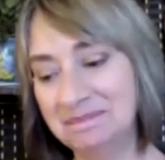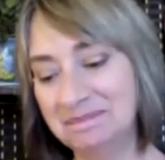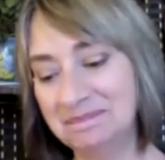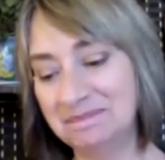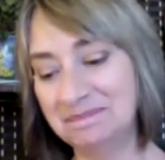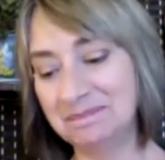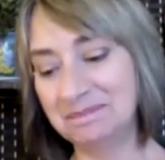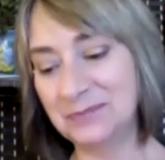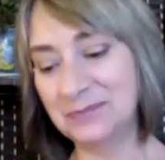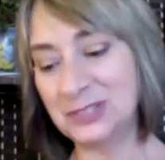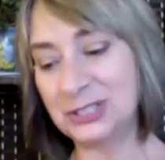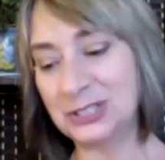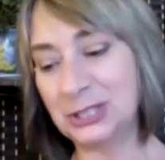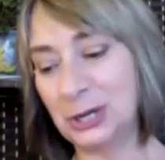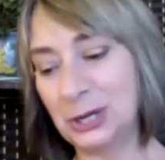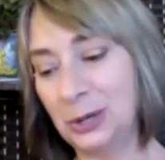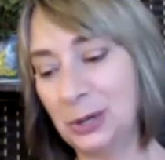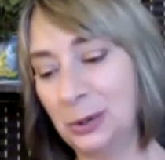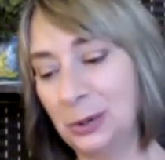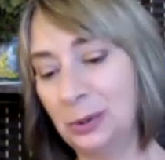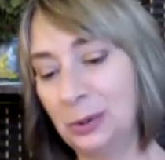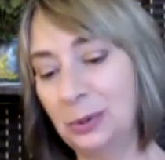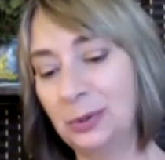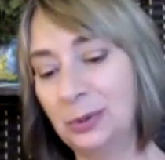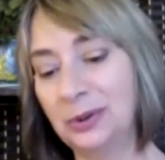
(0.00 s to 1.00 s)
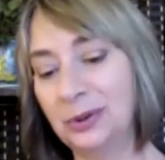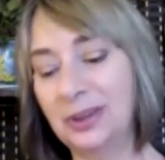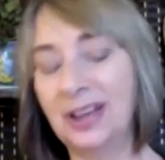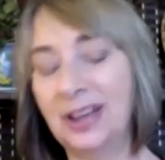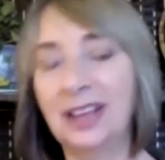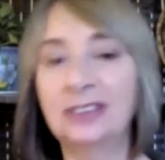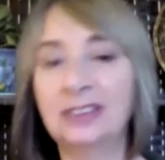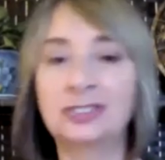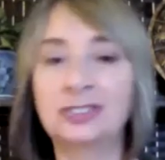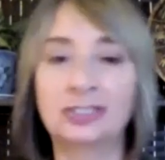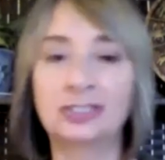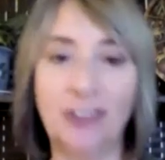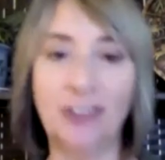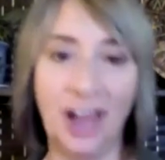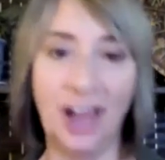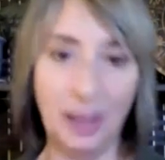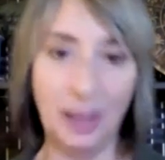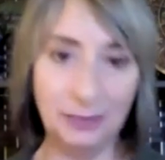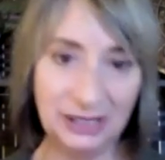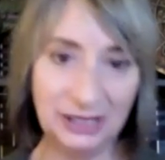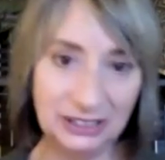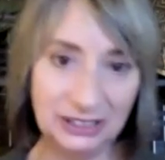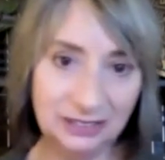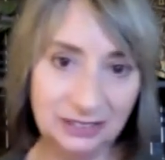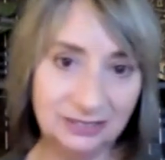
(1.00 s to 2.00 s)
so a
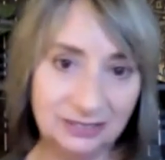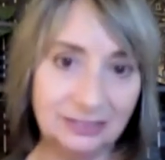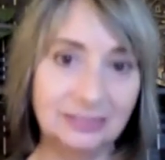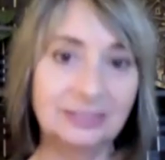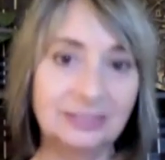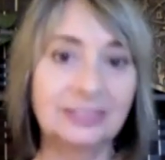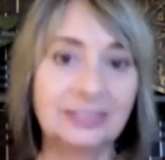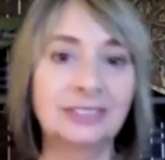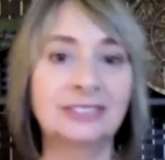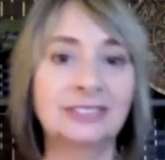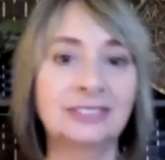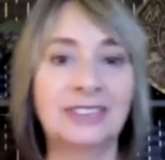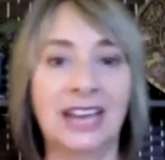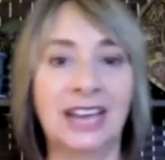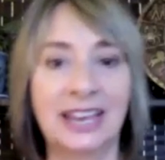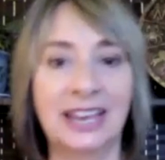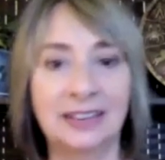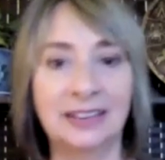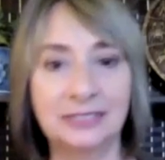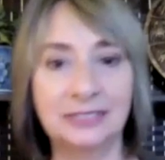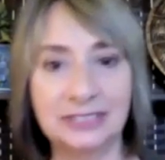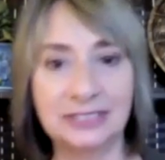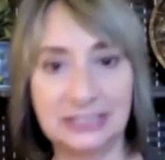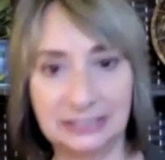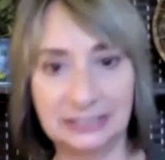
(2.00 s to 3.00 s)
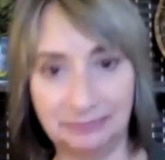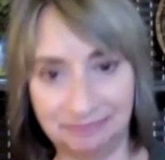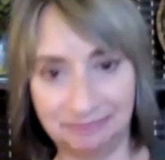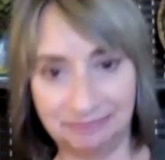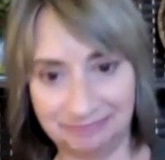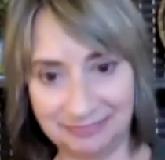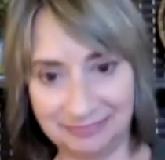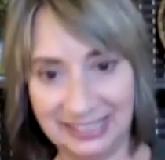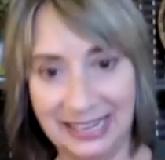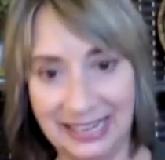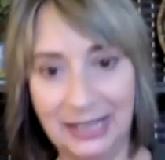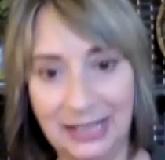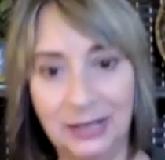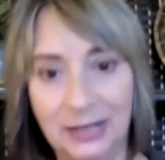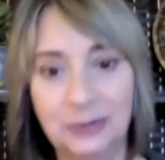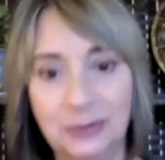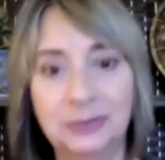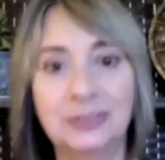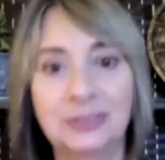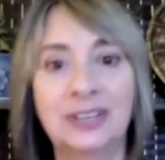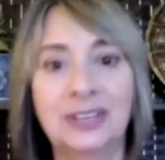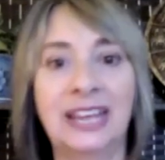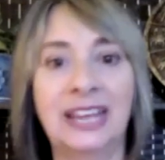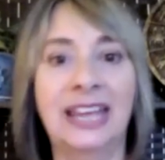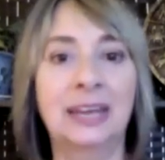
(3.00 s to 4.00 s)
shaman dives
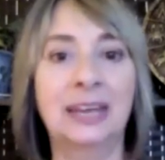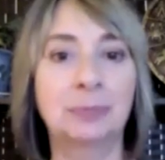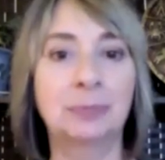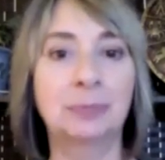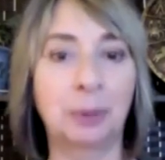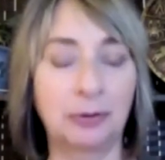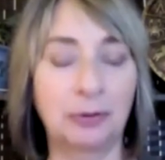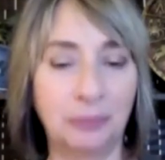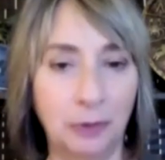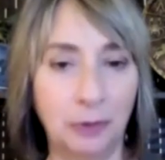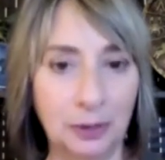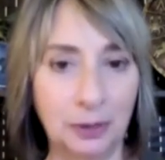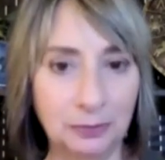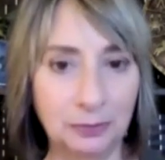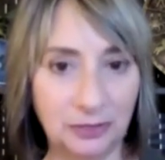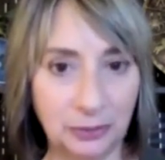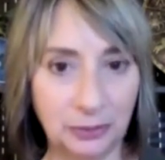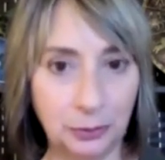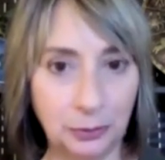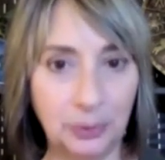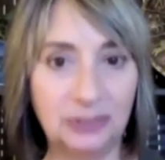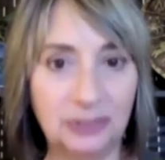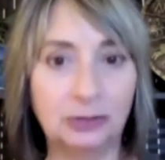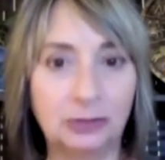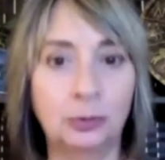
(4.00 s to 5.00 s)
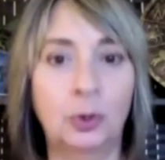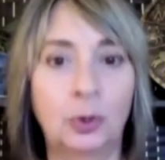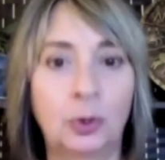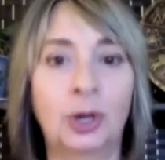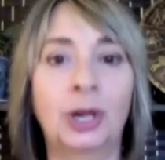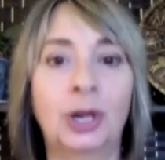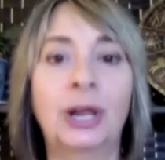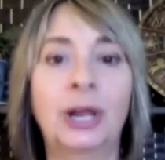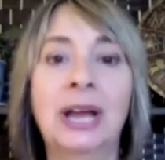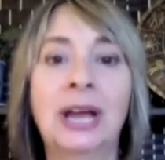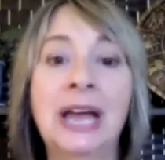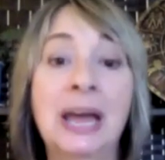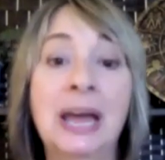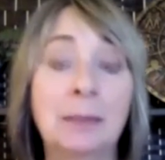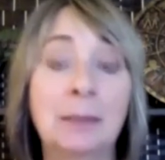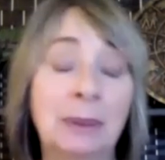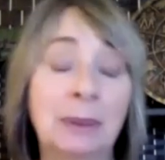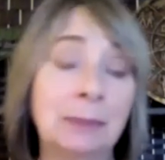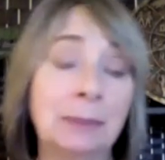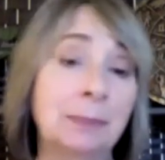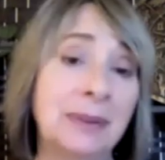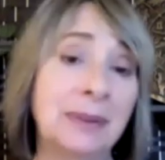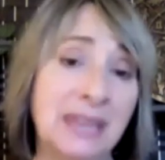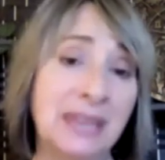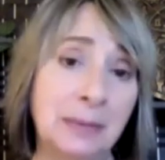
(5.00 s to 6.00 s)
down and performs the ritual,
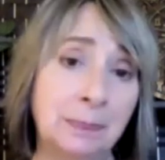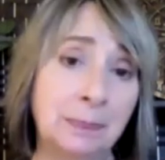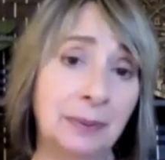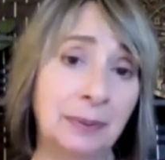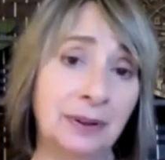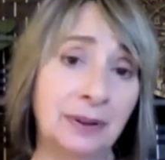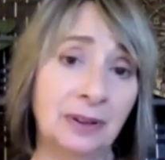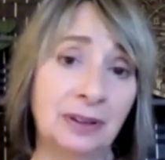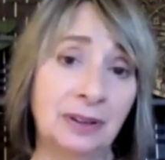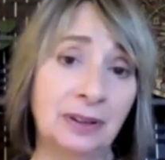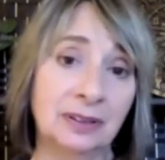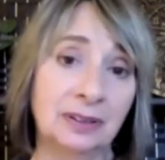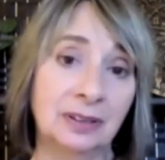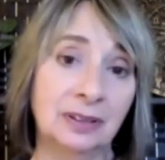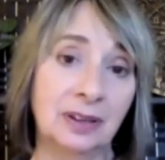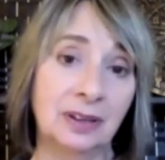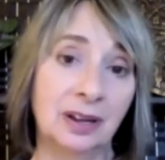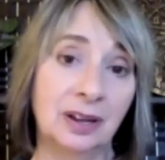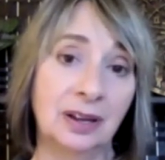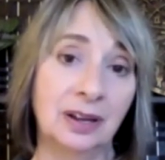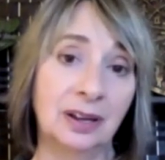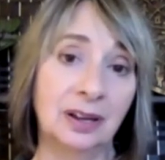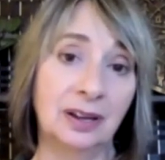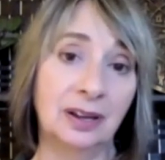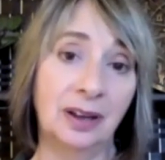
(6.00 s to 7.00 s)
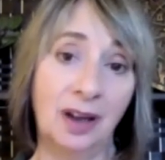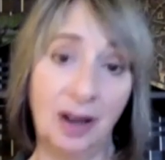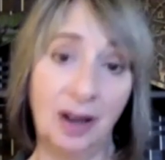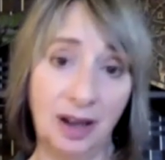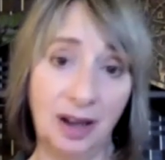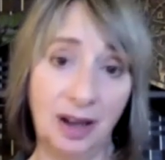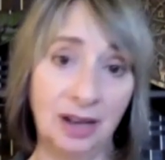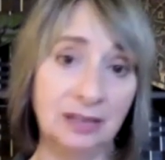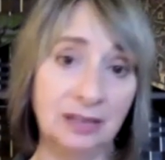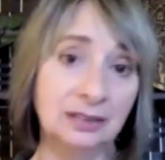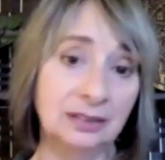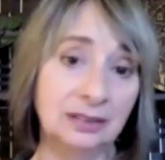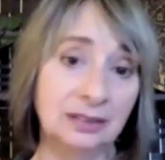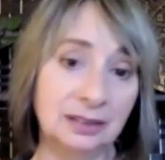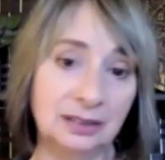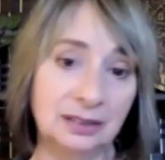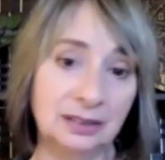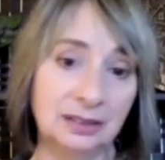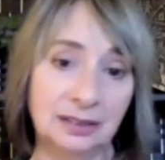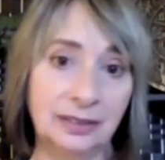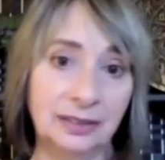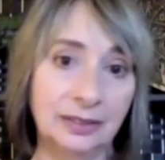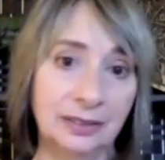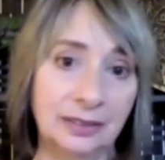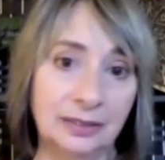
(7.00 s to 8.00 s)
but people on
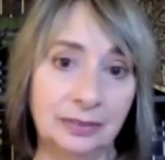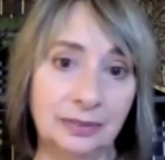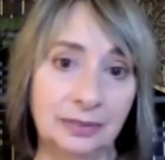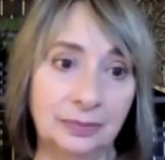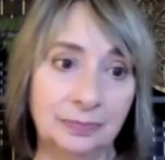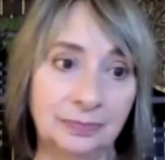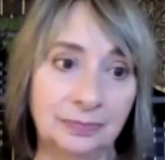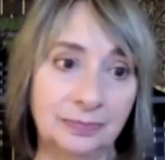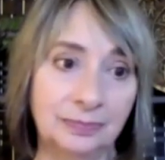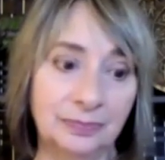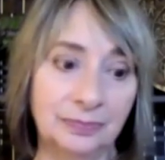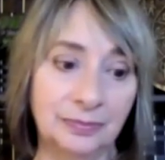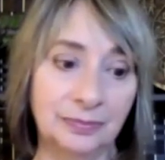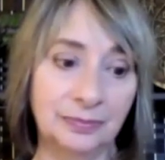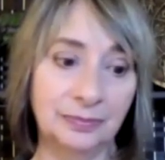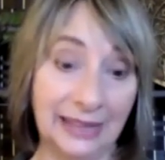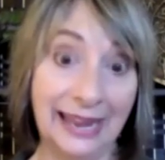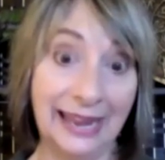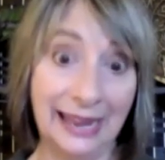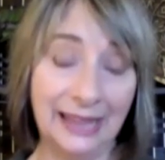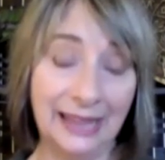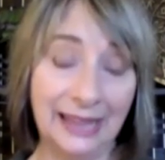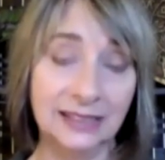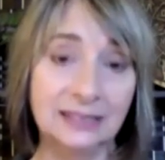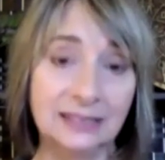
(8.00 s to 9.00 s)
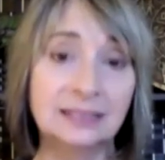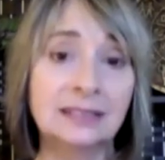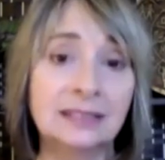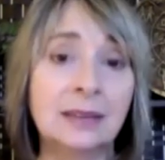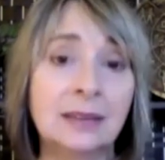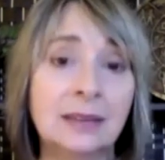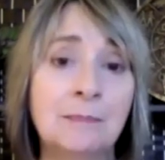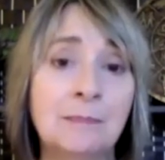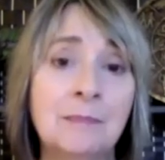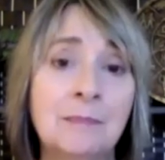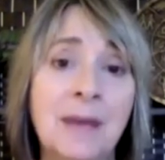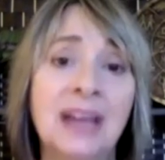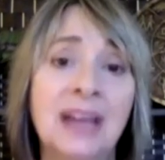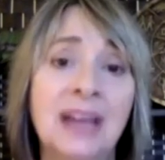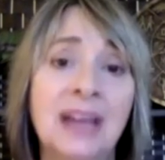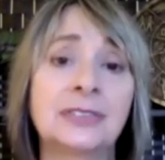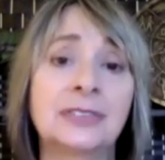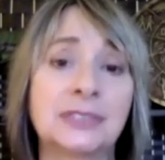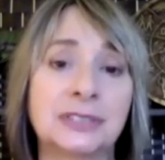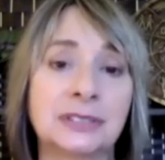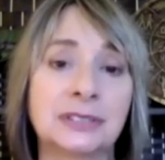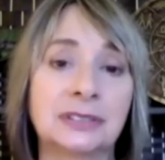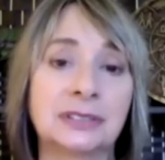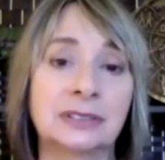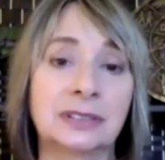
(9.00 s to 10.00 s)
land
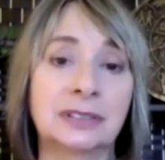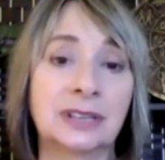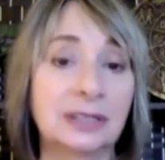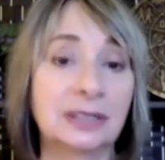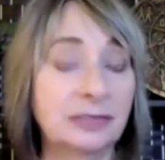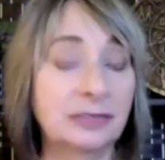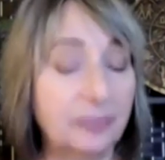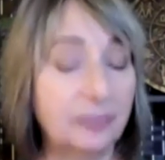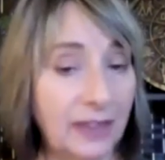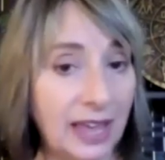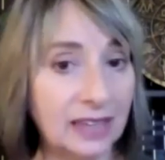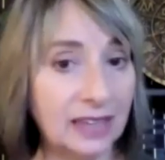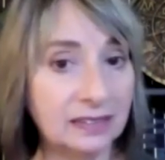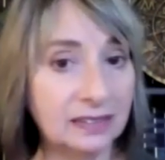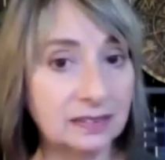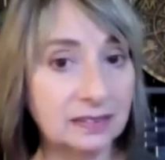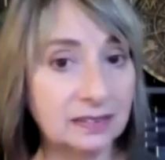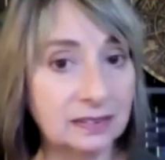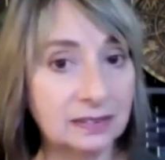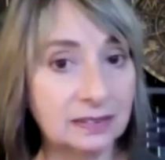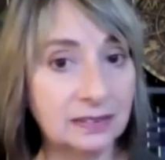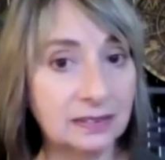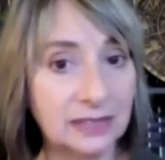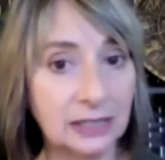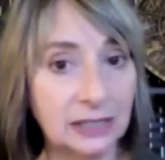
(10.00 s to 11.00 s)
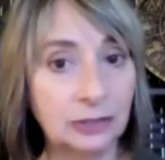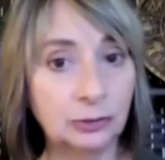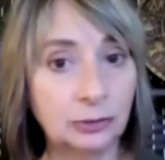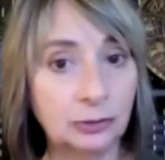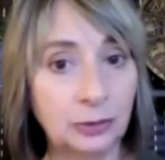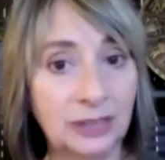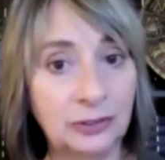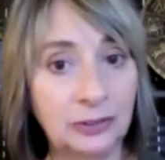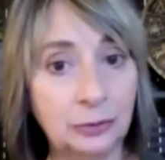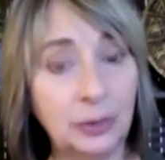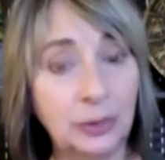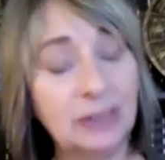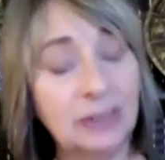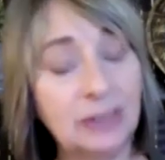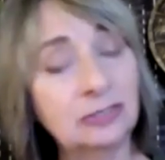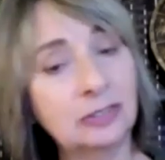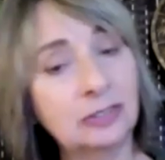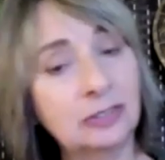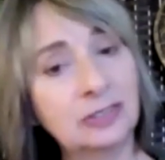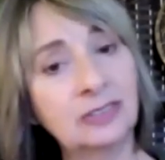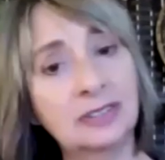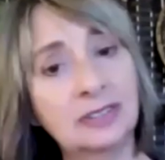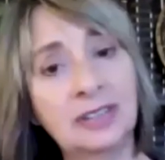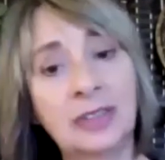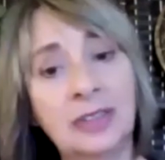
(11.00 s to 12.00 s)
must confess their
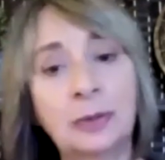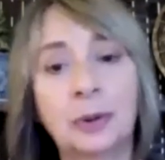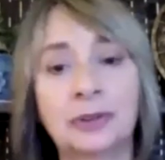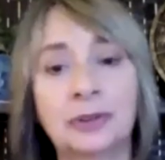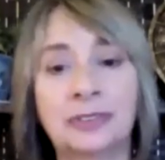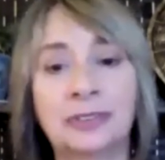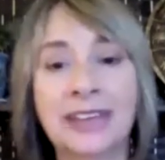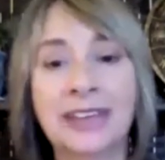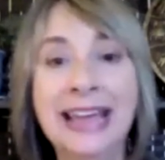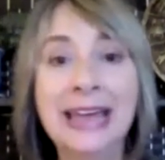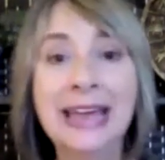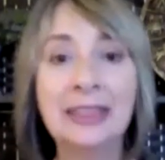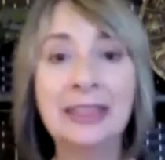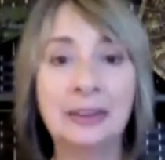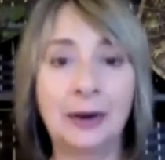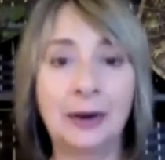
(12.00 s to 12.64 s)
transgressions. In other words, there